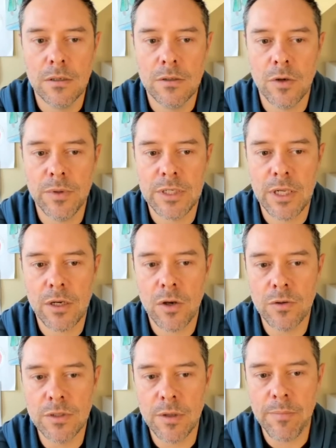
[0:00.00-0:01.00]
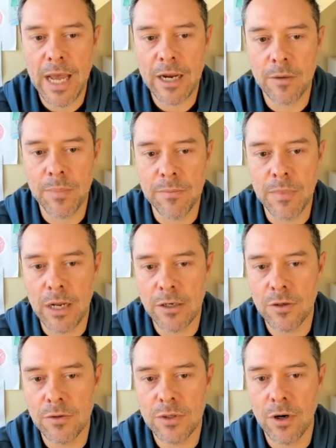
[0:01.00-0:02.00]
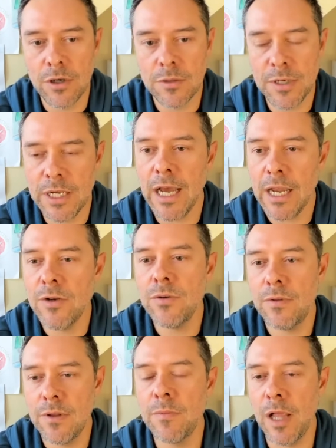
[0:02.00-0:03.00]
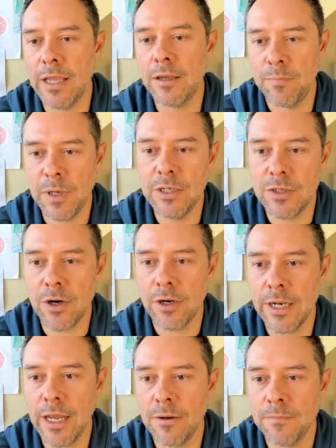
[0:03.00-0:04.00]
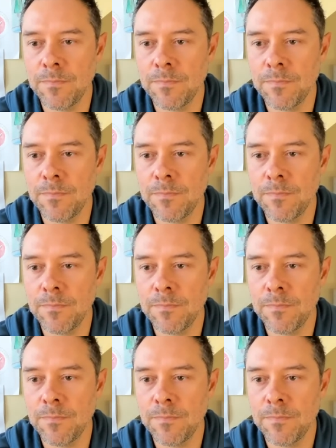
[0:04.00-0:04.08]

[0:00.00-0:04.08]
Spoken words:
Toby said, Cohn's the backup at Monaco starters. But yeah, I knew, but he's starting now.